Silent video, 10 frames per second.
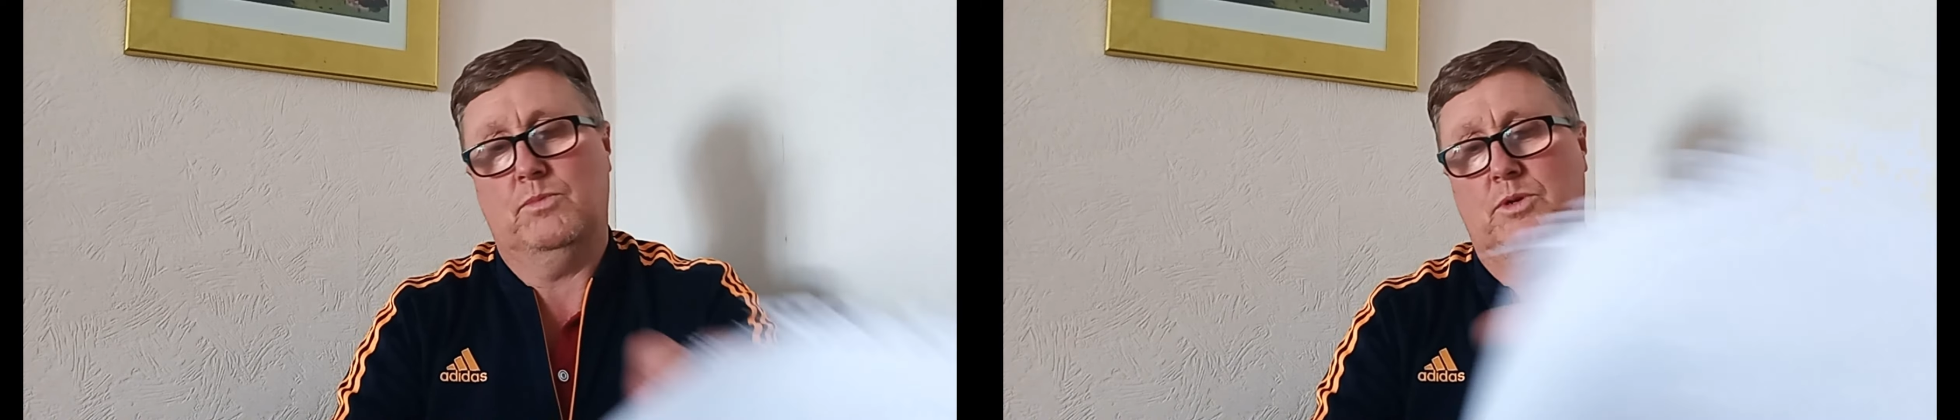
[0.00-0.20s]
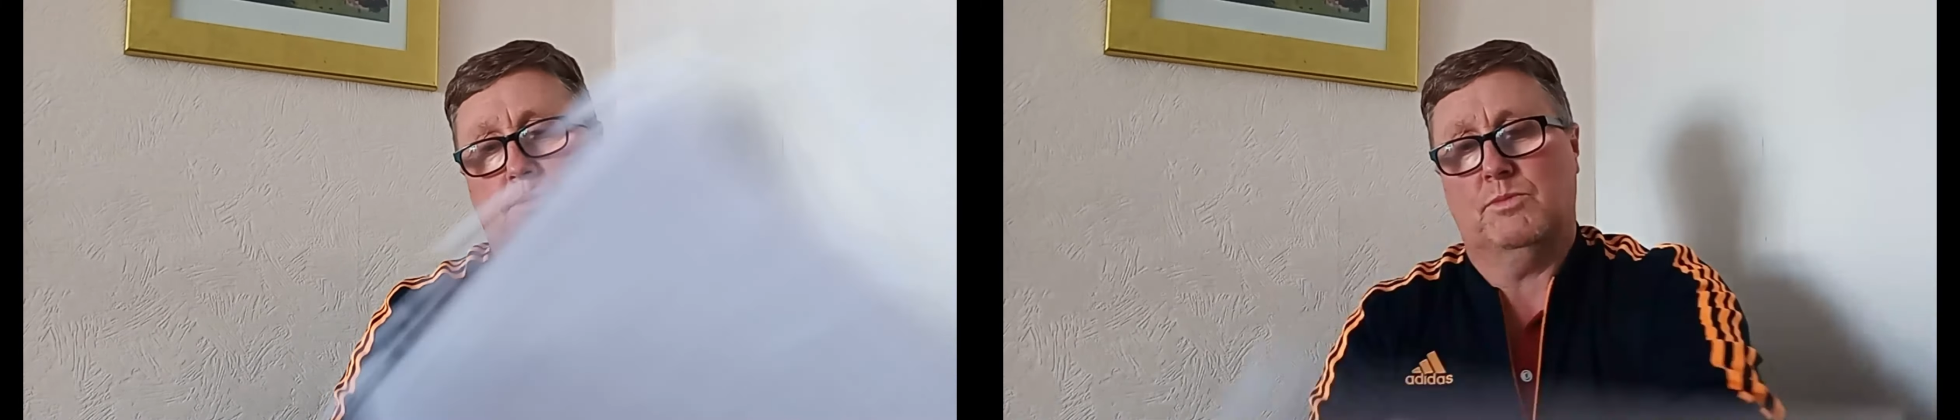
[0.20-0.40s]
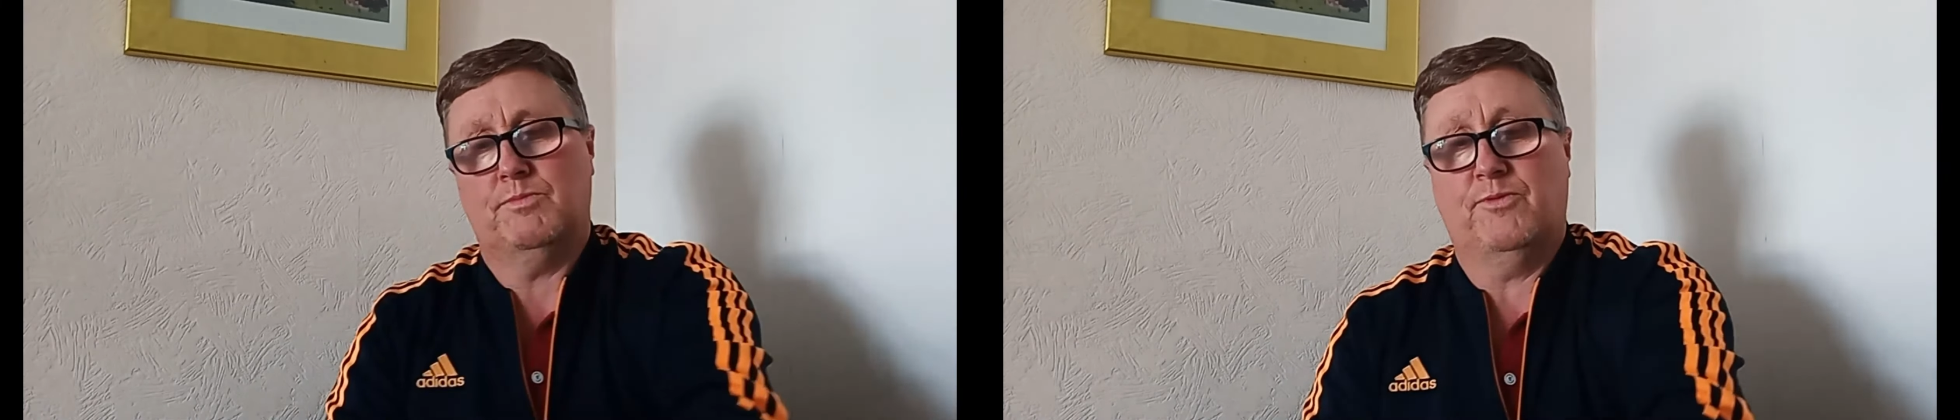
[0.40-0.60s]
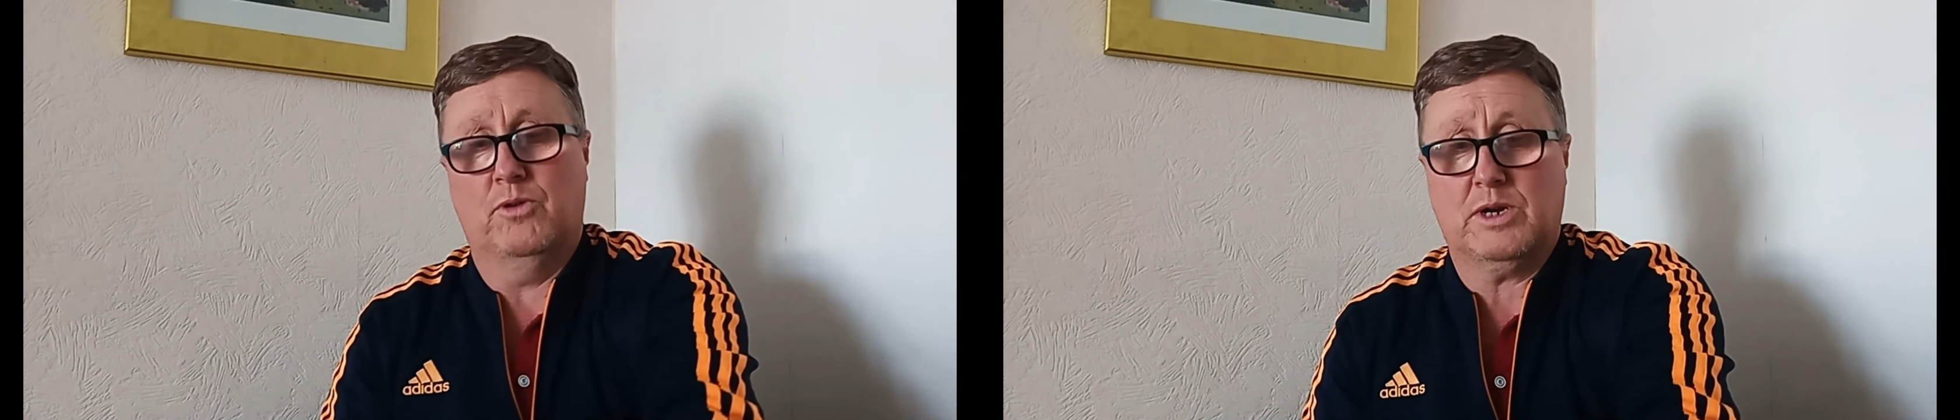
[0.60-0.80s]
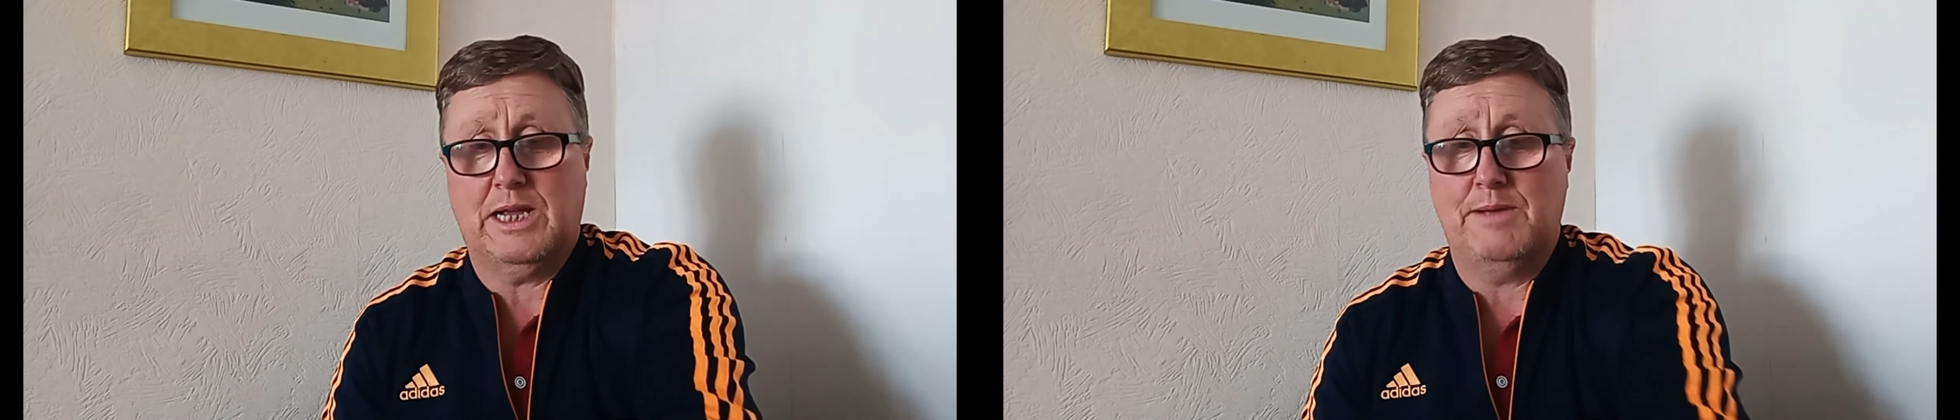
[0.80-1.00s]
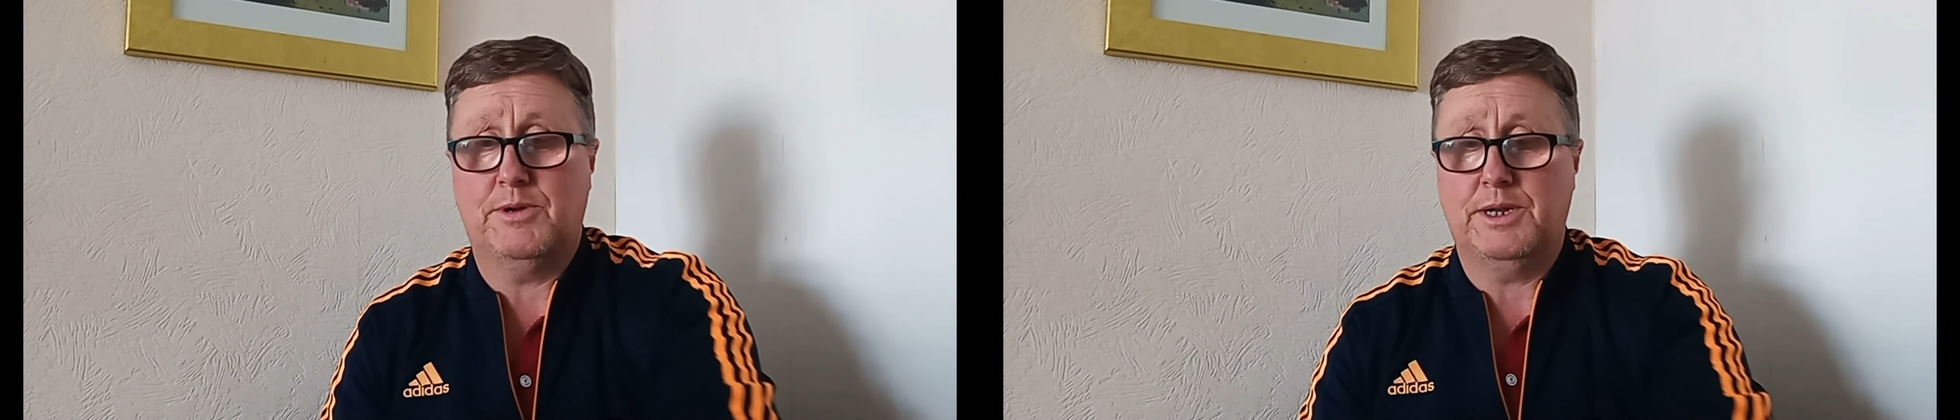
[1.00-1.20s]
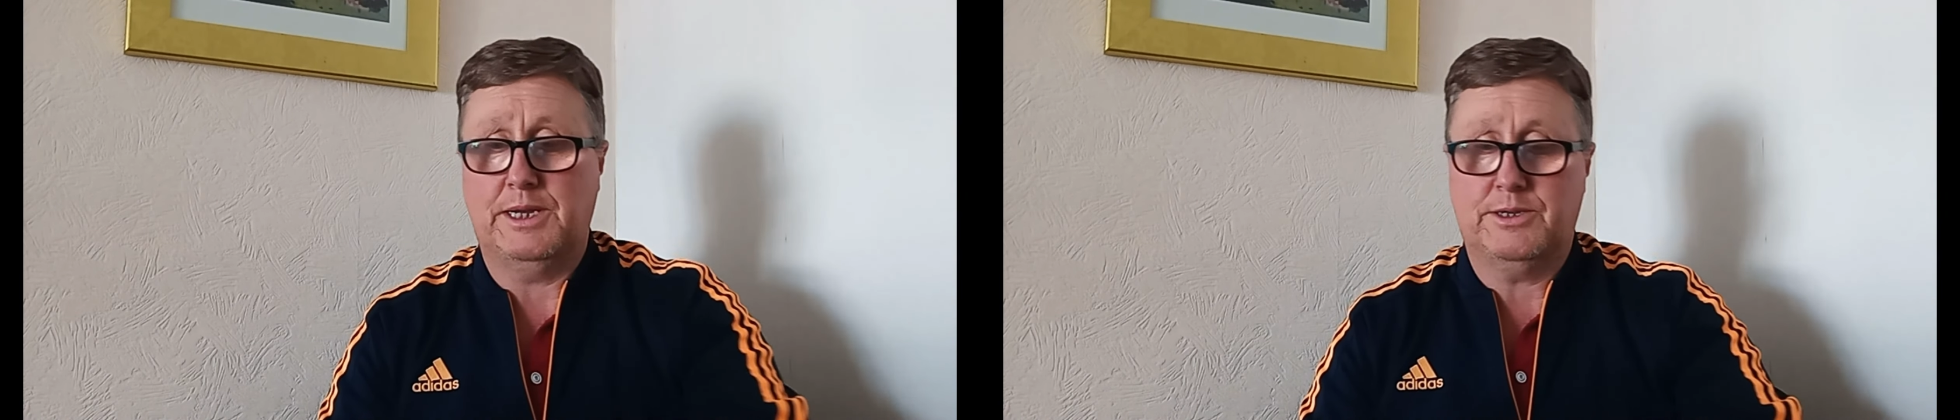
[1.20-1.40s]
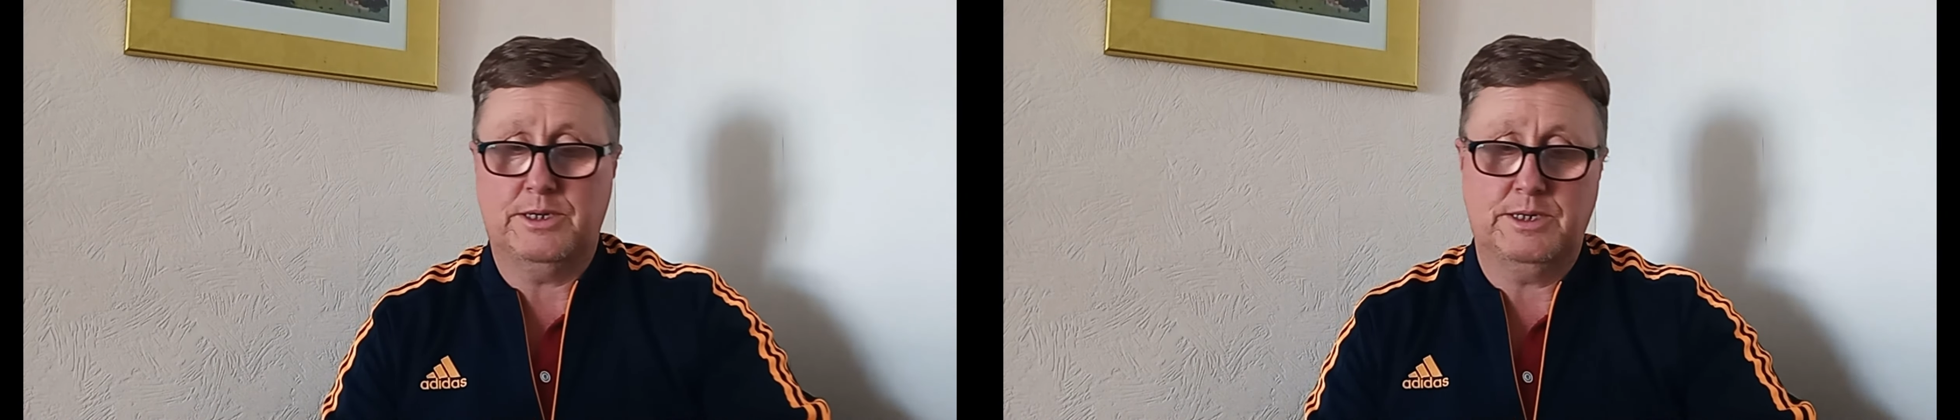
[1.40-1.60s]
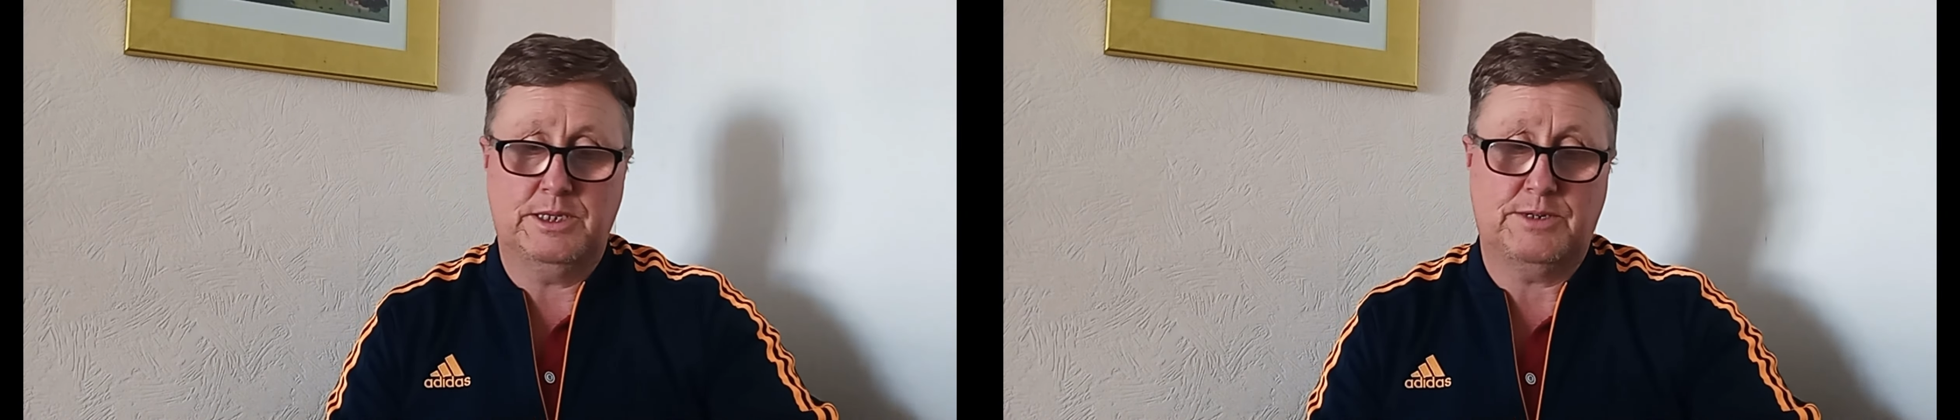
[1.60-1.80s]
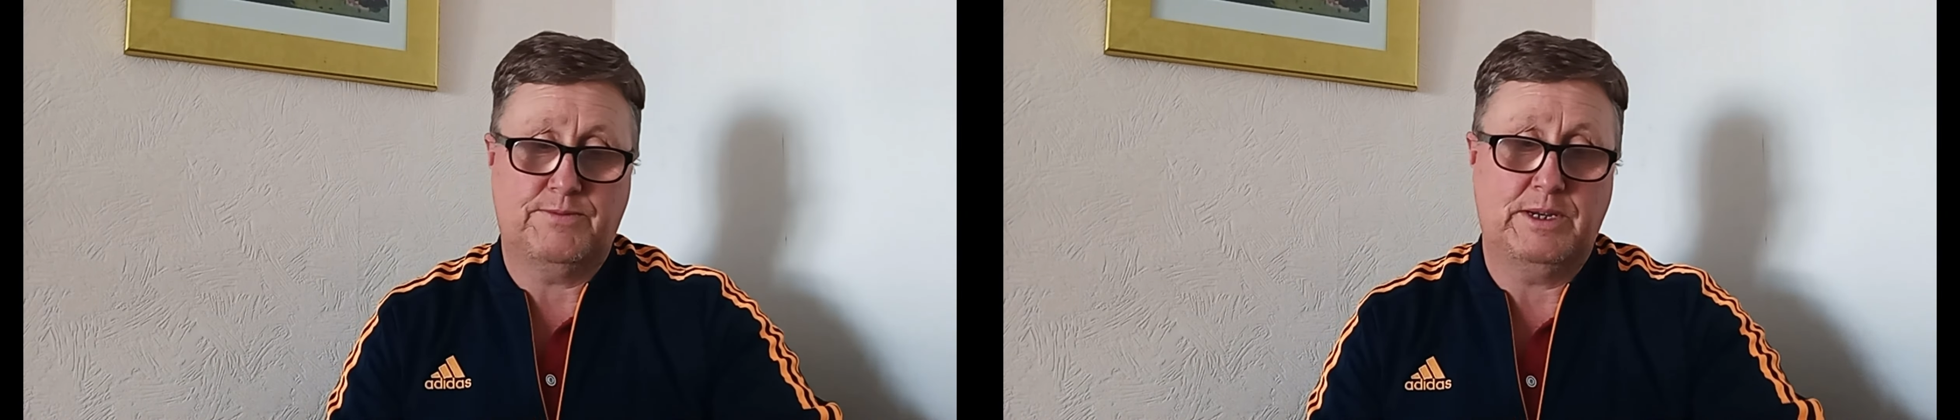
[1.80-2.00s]
before I came on here to do
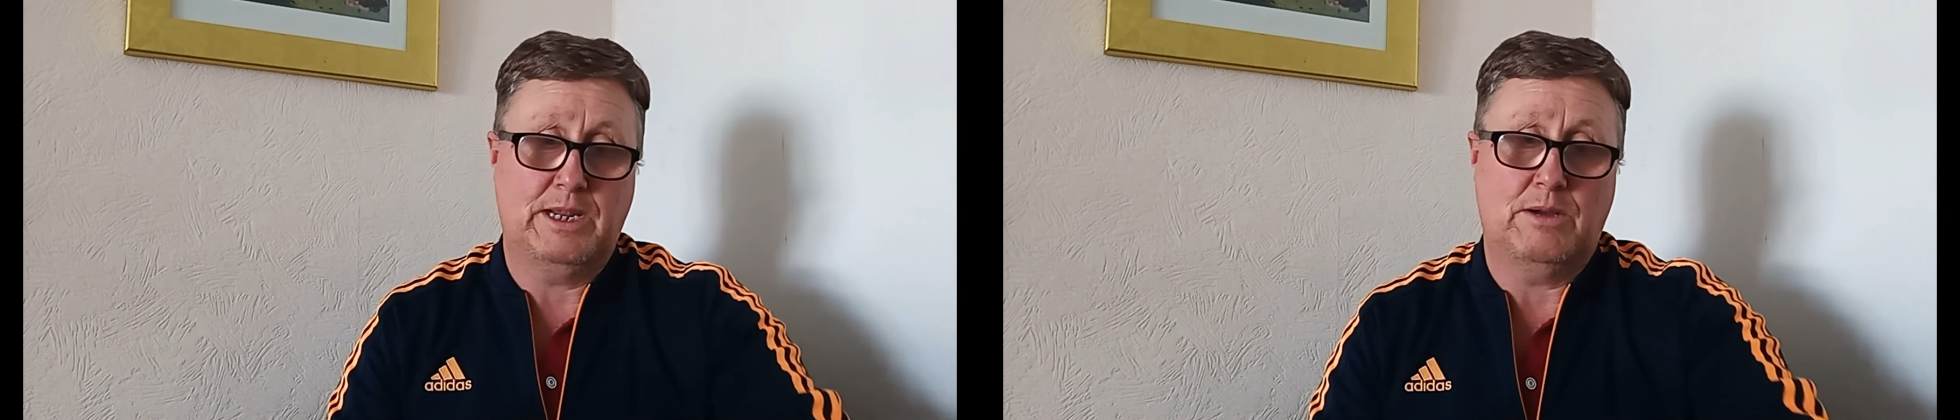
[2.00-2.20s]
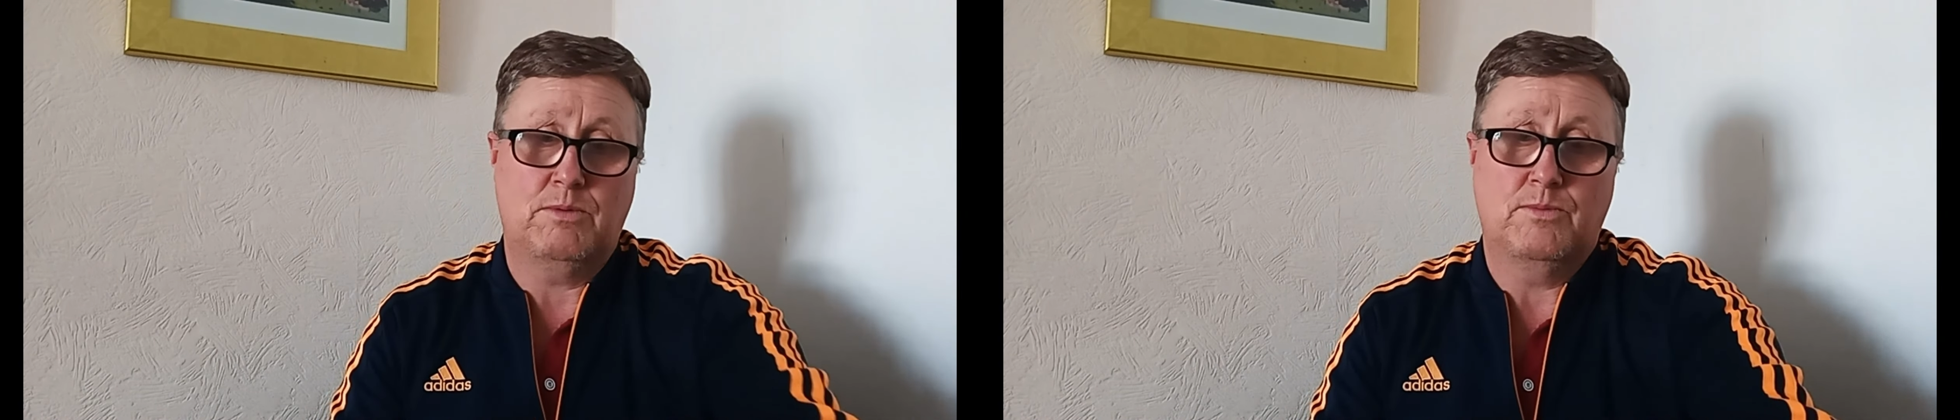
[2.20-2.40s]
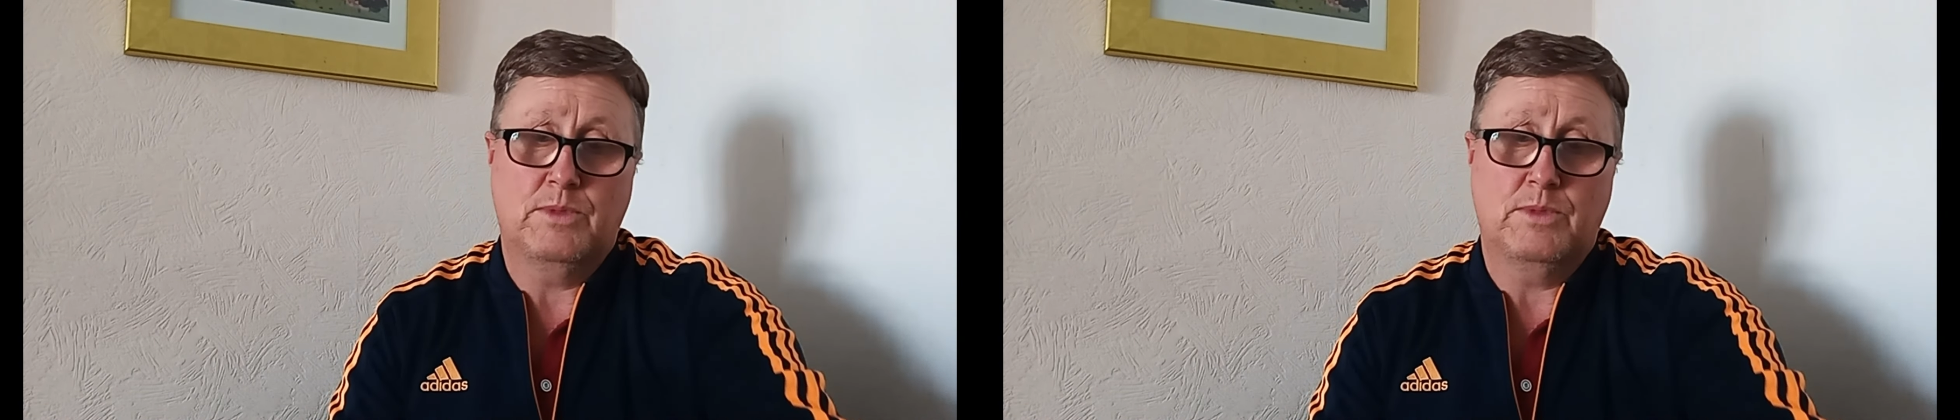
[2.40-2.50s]
this video,